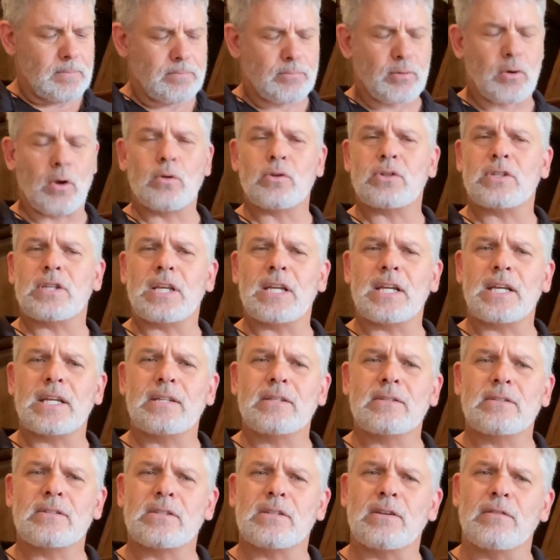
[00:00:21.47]

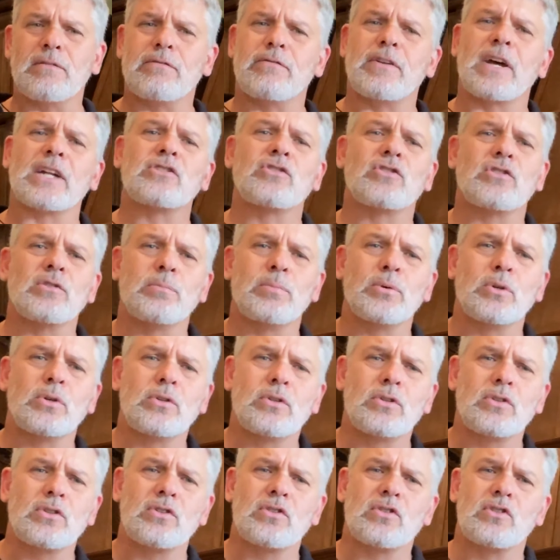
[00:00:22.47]
proteins to
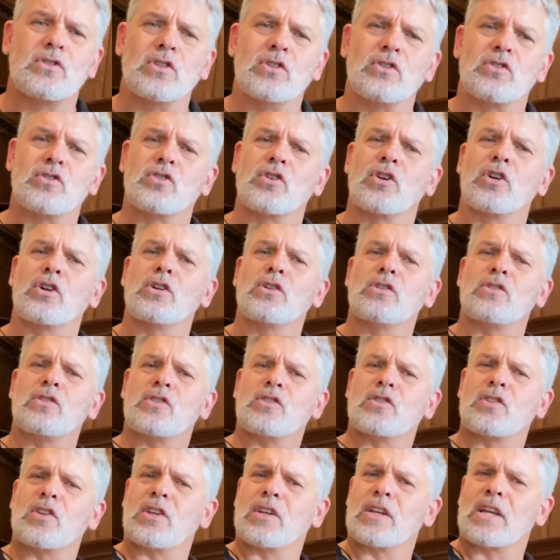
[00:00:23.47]
vegetables,
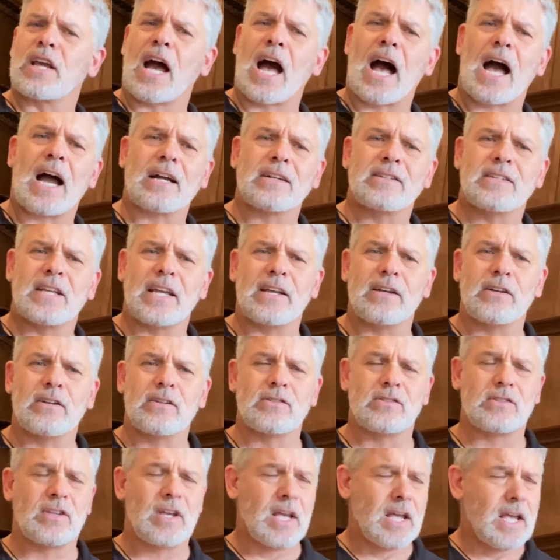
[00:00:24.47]
desserts,
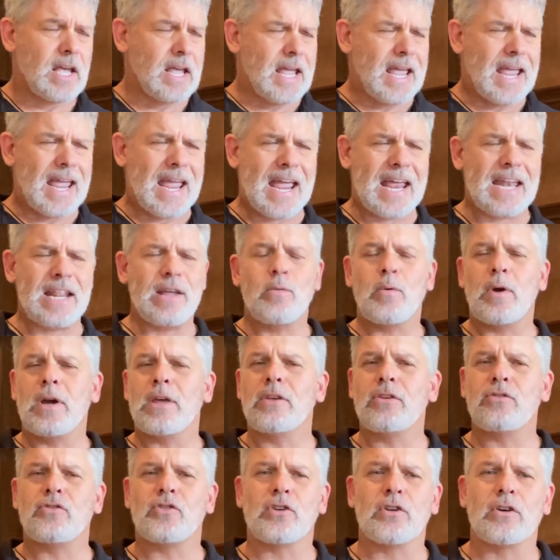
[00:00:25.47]
cocktails, any way
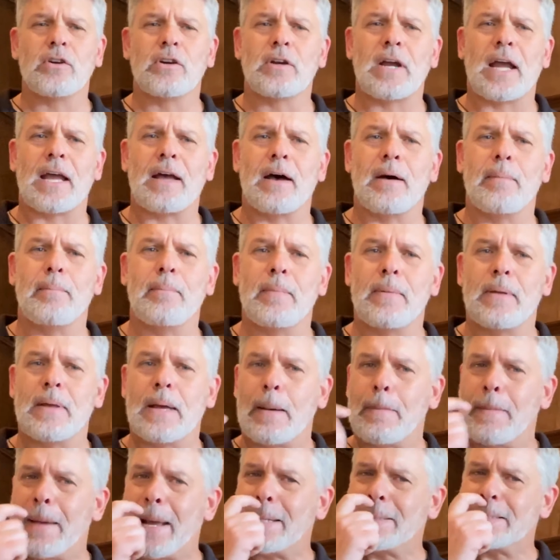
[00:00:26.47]
that your
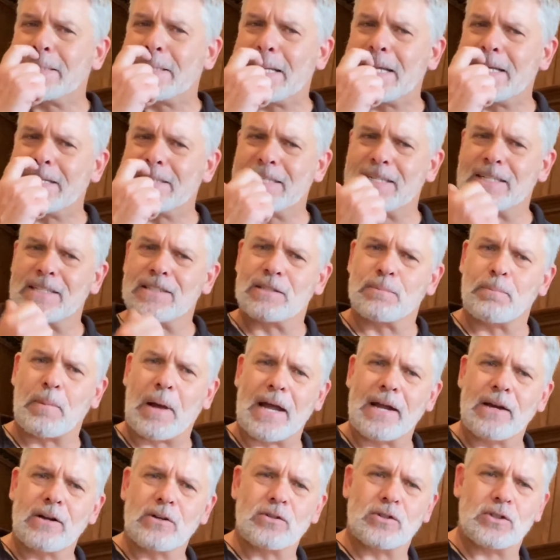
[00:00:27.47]
imagination
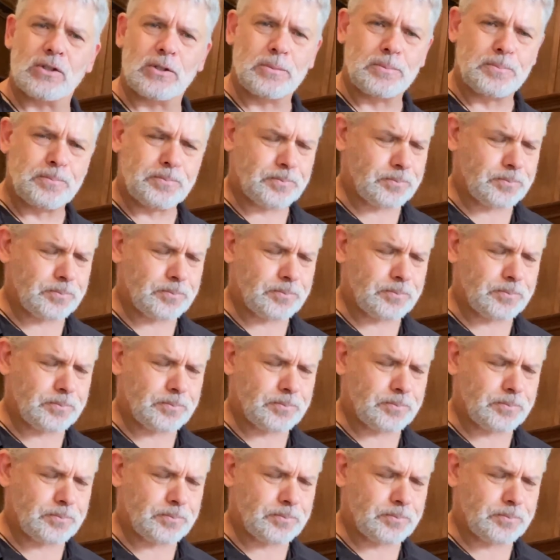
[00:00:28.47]
inspires you.